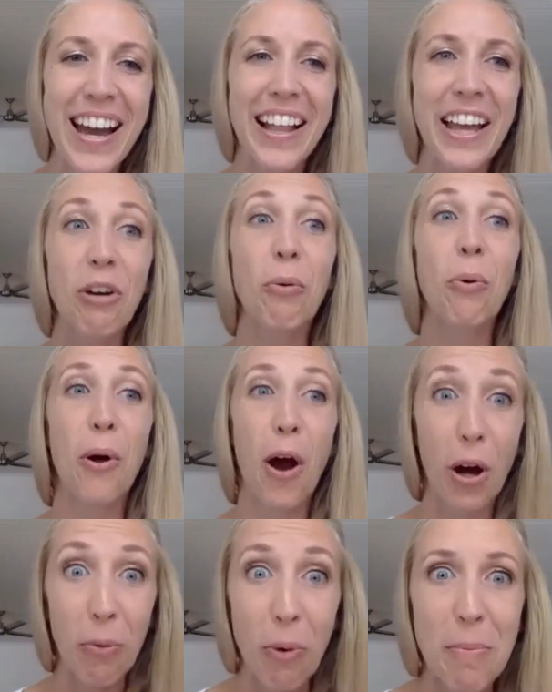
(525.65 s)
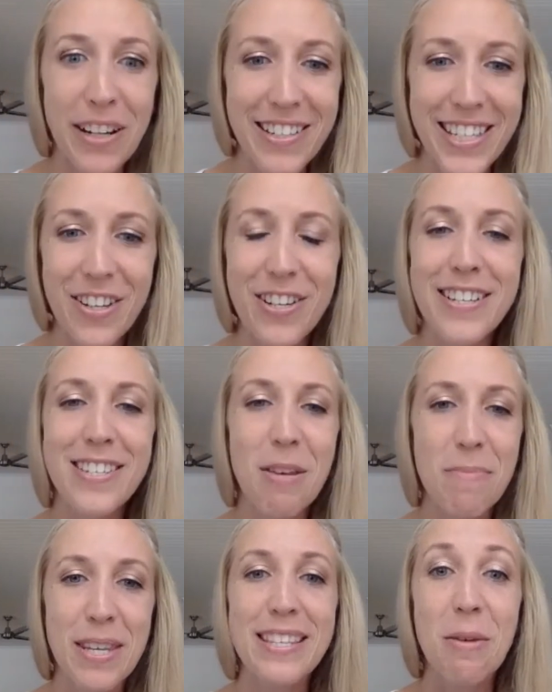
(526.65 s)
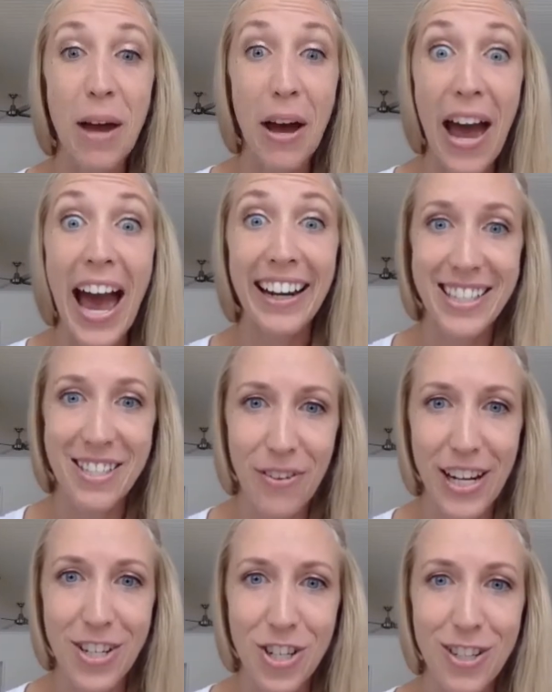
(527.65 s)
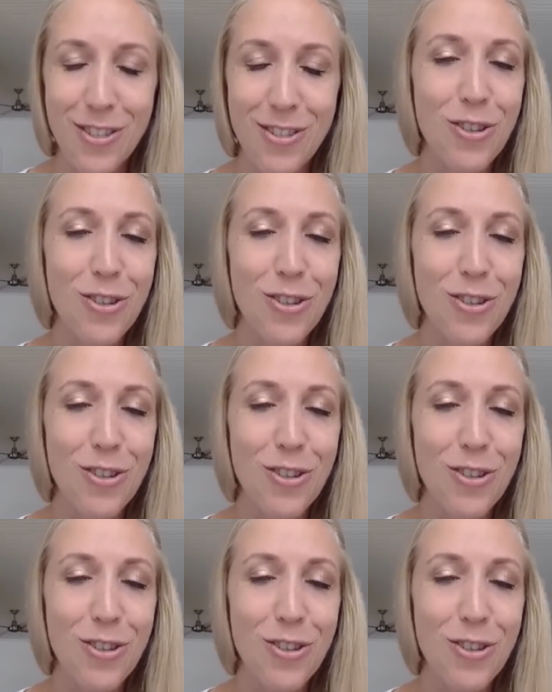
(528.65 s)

like our webinar series is about activation.